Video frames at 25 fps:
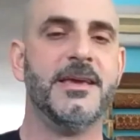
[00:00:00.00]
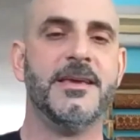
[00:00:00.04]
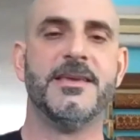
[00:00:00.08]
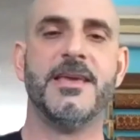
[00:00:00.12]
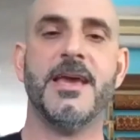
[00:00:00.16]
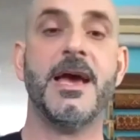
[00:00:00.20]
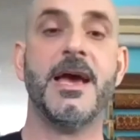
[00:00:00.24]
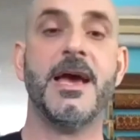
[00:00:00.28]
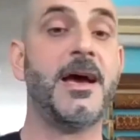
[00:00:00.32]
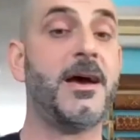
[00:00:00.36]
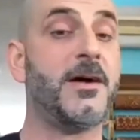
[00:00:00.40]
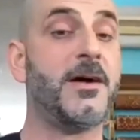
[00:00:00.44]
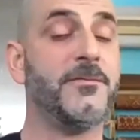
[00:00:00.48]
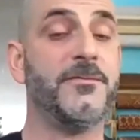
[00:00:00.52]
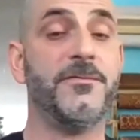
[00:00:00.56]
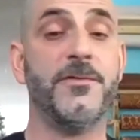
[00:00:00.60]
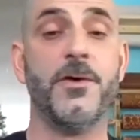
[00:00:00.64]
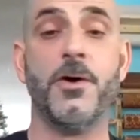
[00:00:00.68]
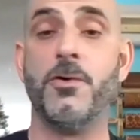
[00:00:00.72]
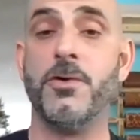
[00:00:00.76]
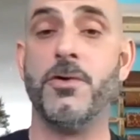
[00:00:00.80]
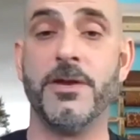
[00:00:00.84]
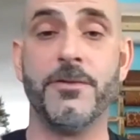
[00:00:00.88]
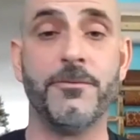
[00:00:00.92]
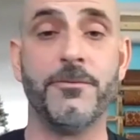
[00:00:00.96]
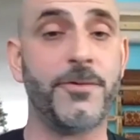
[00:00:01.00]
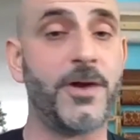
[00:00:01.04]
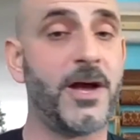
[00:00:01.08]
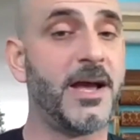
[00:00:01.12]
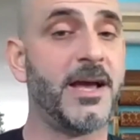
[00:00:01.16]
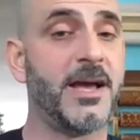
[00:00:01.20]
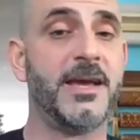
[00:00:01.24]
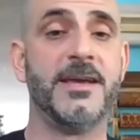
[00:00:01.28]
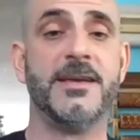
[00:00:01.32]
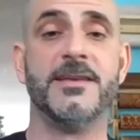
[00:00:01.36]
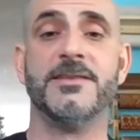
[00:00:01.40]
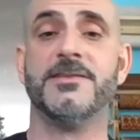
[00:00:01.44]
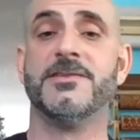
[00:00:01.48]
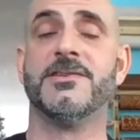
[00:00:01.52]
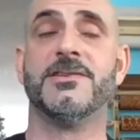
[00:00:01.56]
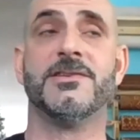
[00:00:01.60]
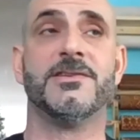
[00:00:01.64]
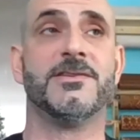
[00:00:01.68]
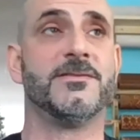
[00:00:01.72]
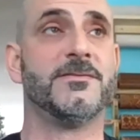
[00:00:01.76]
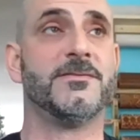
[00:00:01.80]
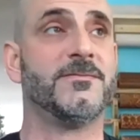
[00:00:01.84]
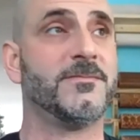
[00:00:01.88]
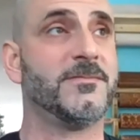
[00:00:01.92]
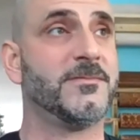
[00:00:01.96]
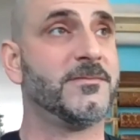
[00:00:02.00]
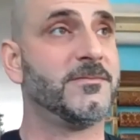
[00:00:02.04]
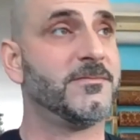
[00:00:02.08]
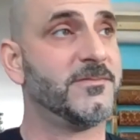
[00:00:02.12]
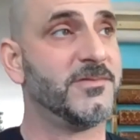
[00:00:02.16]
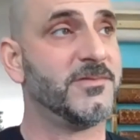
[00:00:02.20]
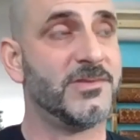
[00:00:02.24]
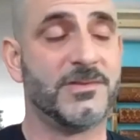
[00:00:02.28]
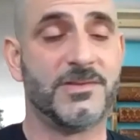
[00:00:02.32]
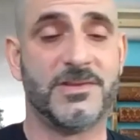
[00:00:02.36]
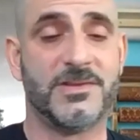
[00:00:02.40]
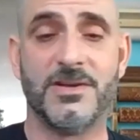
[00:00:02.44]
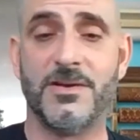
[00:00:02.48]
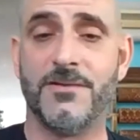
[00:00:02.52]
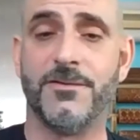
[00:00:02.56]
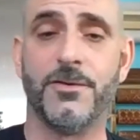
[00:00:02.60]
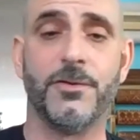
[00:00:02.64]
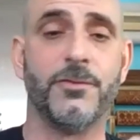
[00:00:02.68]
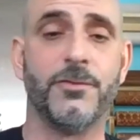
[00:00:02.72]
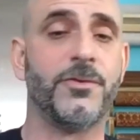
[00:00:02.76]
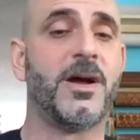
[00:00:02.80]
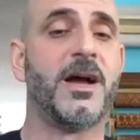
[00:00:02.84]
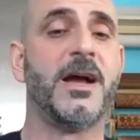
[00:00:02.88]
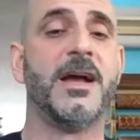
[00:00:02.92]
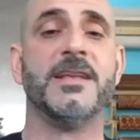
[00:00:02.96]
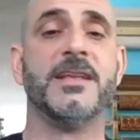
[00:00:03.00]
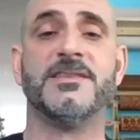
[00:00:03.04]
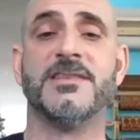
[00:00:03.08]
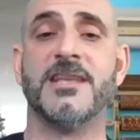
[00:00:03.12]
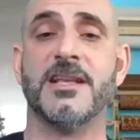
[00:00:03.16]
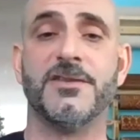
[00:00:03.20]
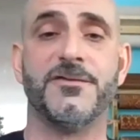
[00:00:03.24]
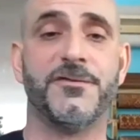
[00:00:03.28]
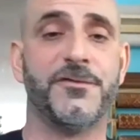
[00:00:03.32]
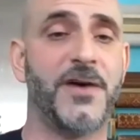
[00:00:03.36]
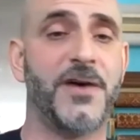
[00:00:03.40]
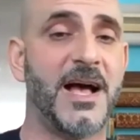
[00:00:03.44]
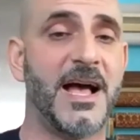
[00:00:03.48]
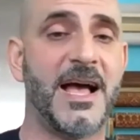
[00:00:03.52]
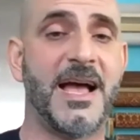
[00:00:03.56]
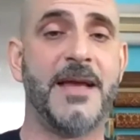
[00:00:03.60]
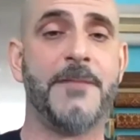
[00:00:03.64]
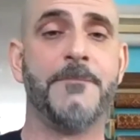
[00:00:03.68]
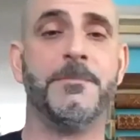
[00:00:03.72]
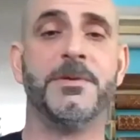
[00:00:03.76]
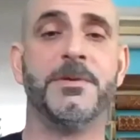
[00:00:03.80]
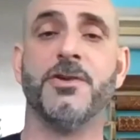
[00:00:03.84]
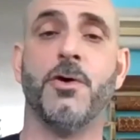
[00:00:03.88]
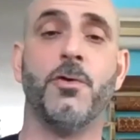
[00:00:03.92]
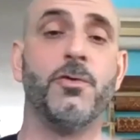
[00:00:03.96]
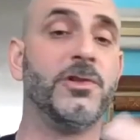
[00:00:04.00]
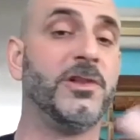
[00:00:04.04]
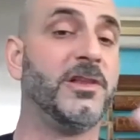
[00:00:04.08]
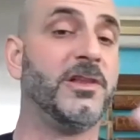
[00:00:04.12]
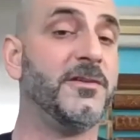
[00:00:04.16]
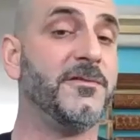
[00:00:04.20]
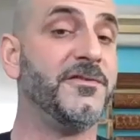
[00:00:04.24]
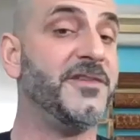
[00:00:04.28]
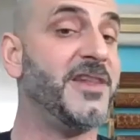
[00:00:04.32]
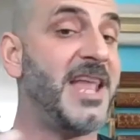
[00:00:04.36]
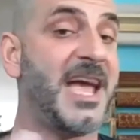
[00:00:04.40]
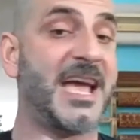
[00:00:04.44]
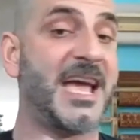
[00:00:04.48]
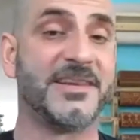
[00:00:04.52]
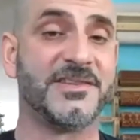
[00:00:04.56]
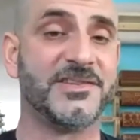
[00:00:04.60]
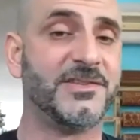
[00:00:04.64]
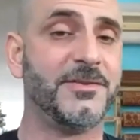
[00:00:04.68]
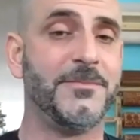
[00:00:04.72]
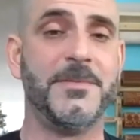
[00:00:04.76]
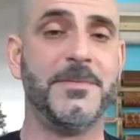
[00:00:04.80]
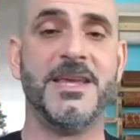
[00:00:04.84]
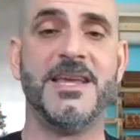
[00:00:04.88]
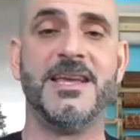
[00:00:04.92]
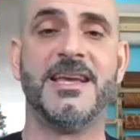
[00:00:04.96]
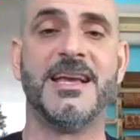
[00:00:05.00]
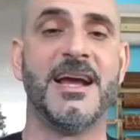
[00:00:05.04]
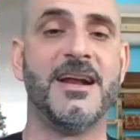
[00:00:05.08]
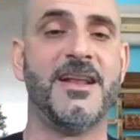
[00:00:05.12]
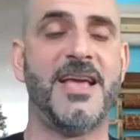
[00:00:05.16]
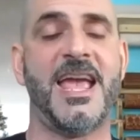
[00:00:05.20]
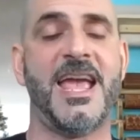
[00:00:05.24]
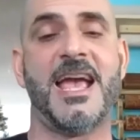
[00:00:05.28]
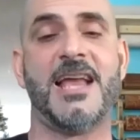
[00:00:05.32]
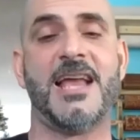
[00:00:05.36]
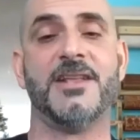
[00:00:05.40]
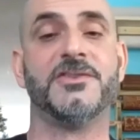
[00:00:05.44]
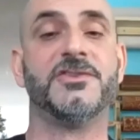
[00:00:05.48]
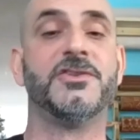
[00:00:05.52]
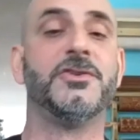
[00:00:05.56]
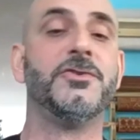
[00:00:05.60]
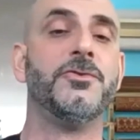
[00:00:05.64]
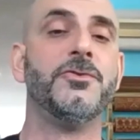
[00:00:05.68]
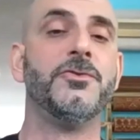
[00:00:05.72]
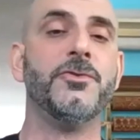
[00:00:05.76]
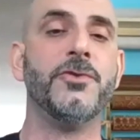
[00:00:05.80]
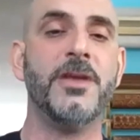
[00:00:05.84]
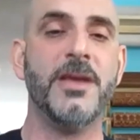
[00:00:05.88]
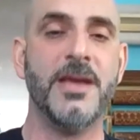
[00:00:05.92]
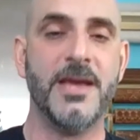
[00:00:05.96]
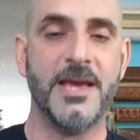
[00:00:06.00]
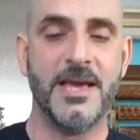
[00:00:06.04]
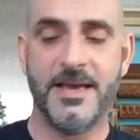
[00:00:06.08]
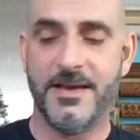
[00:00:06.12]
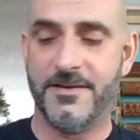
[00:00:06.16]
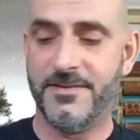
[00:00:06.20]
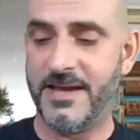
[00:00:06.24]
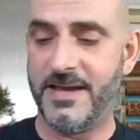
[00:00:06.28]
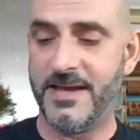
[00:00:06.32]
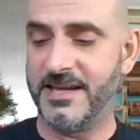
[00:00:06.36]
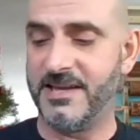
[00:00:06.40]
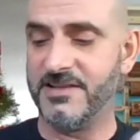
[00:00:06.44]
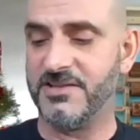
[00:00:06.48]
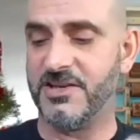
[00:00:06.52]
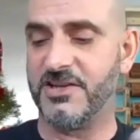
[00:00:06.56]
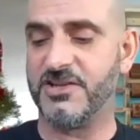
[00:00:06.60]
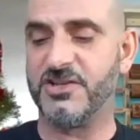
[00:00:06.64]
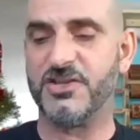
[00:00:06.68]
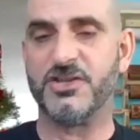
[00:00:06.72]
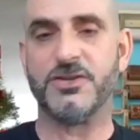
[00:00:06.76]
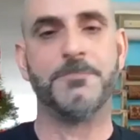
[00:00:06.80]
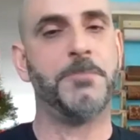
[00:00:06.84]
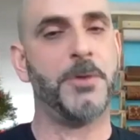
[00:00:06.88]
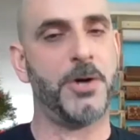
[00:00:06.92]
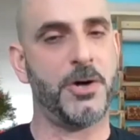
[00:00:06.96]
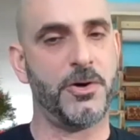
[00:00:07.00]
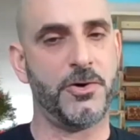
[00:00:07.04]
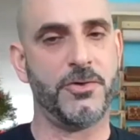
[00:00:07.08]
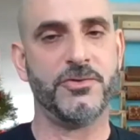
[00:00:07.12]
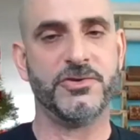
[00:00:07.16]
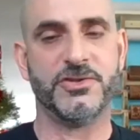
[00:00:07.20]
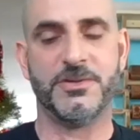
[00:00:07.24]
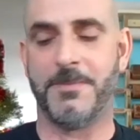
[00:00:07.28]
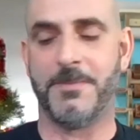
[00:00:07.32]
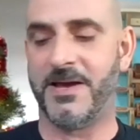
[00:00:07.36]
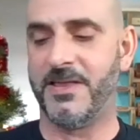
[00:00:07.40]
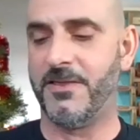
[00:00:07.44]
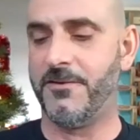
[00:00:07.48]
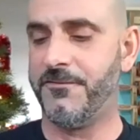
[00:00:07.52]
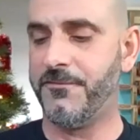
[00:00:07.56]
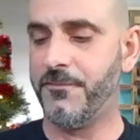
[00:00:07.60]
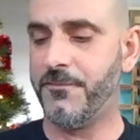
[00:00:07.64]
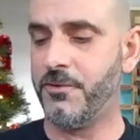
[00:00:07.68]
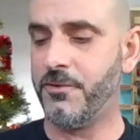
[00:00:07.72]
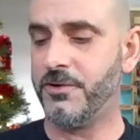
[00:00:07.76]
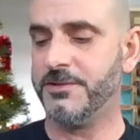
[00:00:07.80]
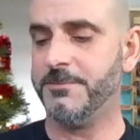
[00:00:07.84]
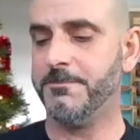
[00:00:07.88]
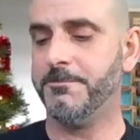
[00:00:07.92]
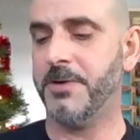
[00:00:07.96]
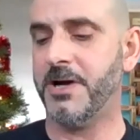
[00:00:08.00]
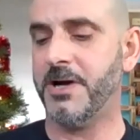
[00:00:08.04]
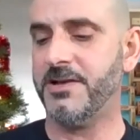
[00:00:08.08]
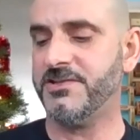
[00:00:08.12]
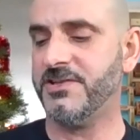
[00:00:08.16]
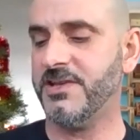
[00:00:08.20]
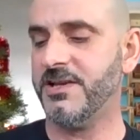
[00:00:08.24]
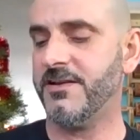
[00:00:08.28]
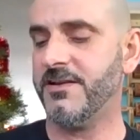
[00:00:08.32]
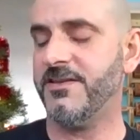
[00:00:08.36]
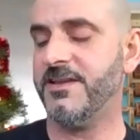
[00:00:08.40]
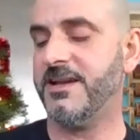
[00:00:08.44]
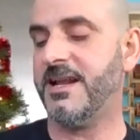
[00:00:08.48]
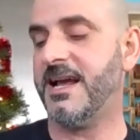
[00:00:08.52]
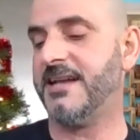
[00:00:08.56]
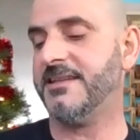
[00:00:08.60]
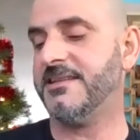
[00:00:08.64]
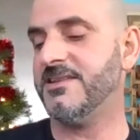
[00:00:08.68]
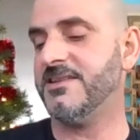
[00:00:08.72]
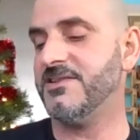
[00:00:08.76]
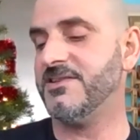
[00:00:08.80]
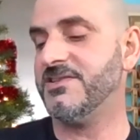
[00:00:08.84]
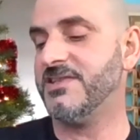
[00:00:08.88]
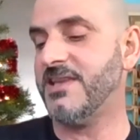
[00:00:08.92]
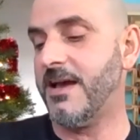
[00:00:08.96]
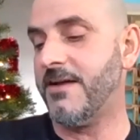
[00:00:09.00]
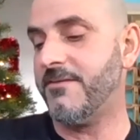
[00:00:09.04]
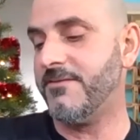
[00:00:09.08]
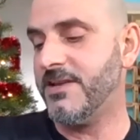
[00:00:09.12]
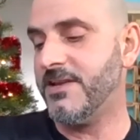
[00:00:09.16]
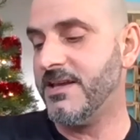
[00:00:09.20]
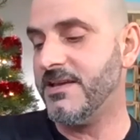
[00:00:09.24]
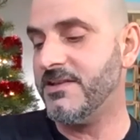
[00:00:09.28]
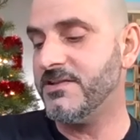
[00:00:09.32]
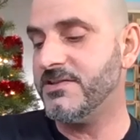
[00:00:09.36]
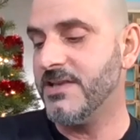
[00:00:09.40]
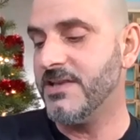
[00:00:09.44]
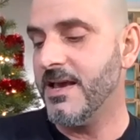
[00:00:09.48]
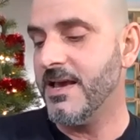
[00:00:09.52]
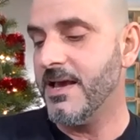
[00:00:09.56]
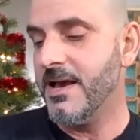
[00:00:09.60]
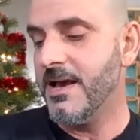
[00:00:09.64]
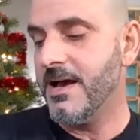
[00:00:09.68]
yeah, voting rights, civil rights, that's fine, but don't live next to me kind of attitude that gets exposed by the forced busing of the 1970s.